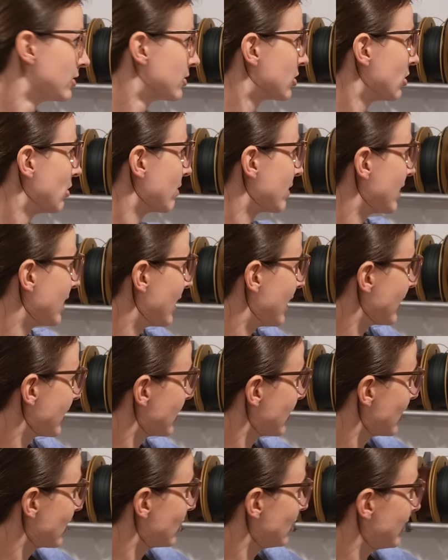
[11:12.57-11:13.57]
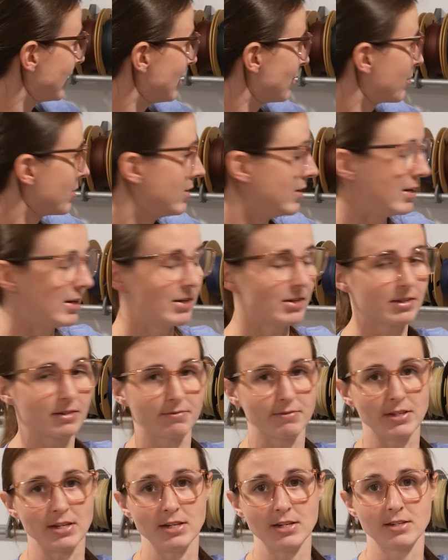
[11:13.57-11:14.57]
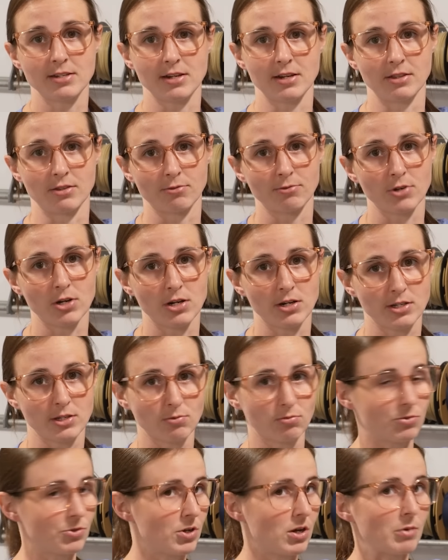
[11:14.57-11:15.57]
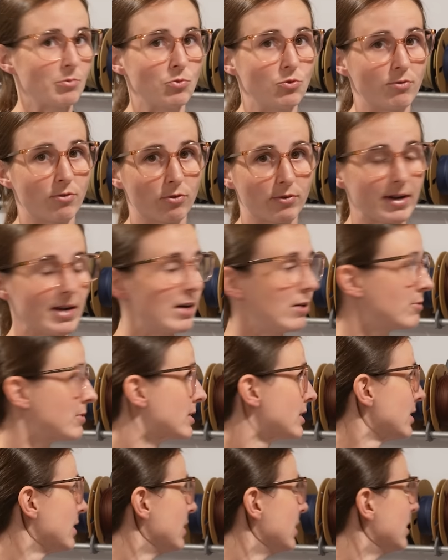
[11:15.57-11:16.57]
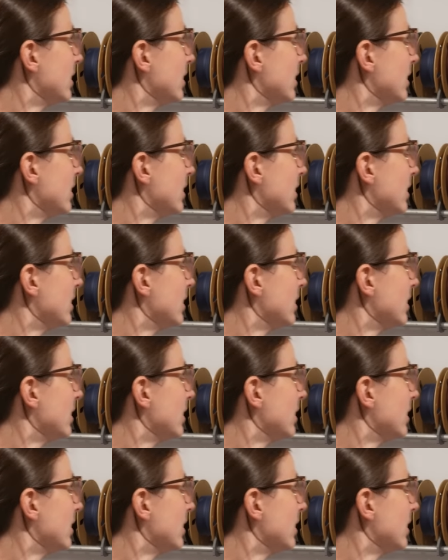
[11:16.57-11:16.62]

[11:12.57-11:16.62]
so that I can clamp the ends of these and the rods will not move around.